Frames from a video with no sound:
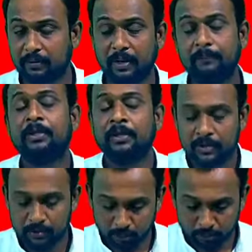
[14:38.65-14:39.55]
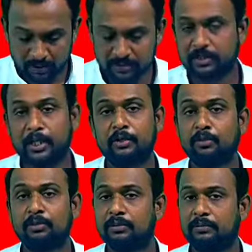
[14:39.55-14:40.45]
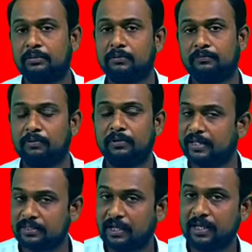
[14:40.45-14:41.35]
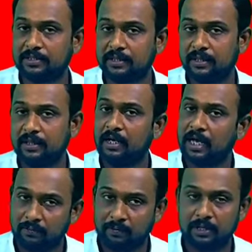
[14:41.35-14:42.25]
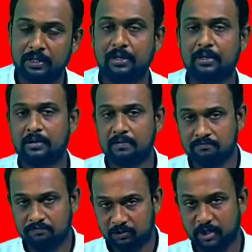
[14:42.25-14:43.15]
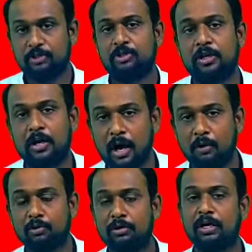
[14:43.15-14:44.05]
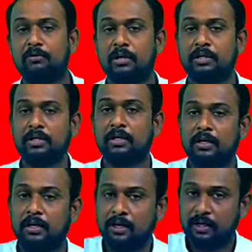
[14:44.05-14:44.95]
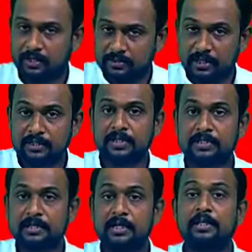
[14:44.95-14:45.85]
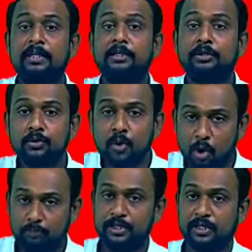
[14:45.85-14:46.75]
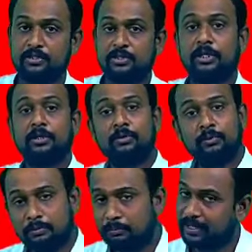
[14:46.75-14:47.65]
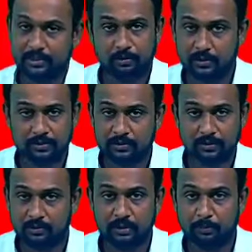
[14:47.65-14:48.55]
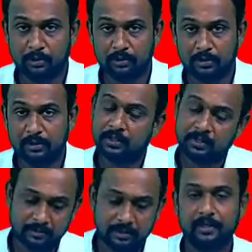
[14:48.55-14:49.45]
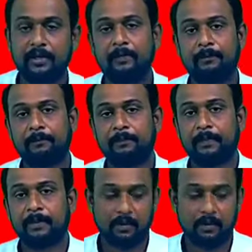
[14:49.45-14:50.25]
Okay, so please stay tuned for next class. I will teach how to convert a sentence containing two objects into passive voice. Got the point here? Take care.